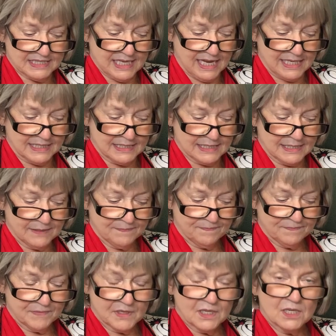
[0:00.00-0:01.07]
sites.
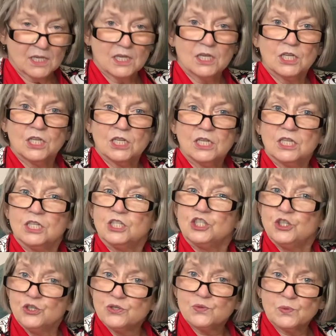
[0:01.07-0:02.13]

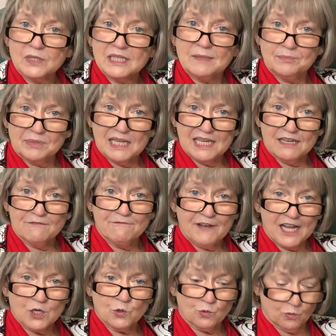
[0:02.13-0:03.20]
Shoes really play a
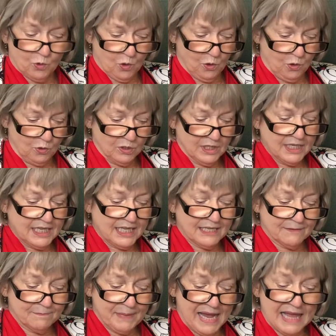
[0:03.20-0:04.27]
vital role
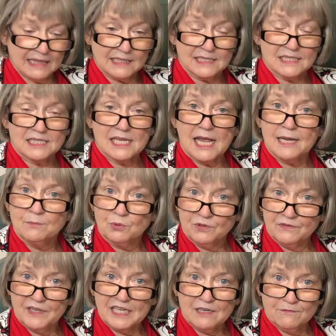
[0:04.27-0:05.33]
in balance and
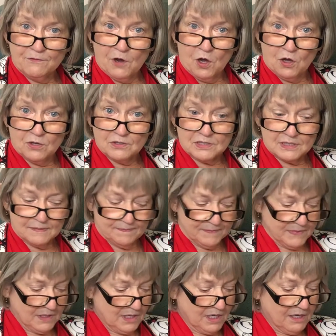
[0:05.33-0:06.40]
preventing falls.
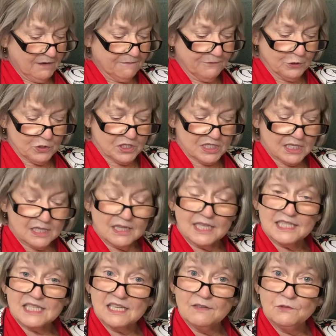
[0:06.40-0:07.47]
First,
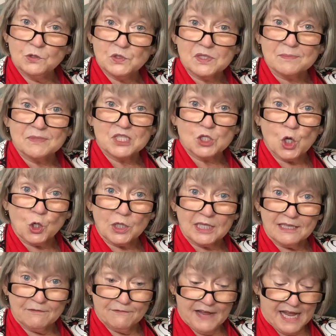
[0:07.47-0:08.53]
let's give you some
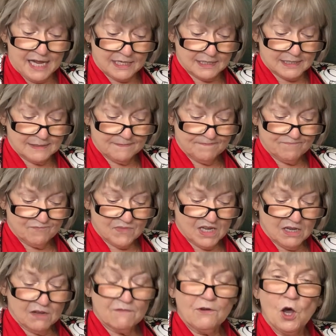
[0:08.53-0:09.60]
startling facts.
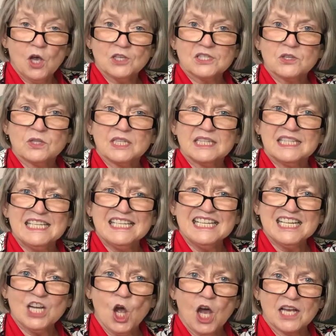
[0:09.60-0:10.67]
Falls are the
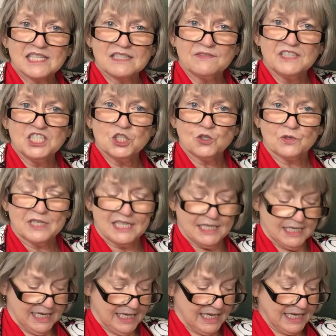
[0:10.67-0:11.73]
leading cause of injury
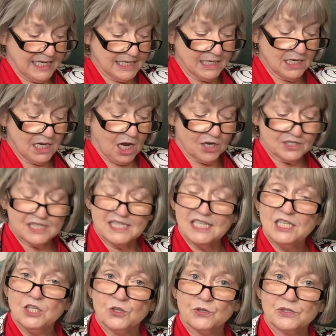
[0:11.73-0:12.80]
in our
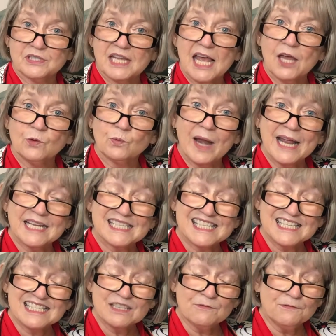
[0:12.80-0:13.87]
seniors and ranks
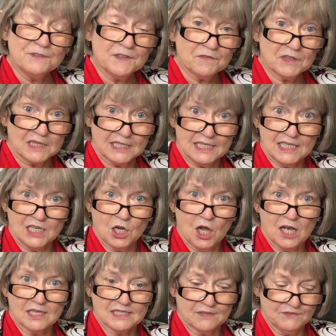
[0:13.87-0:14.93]
as the 5th leading
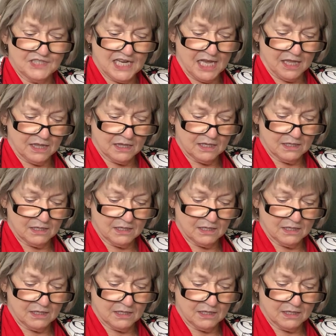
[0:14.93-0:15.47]
cause of death.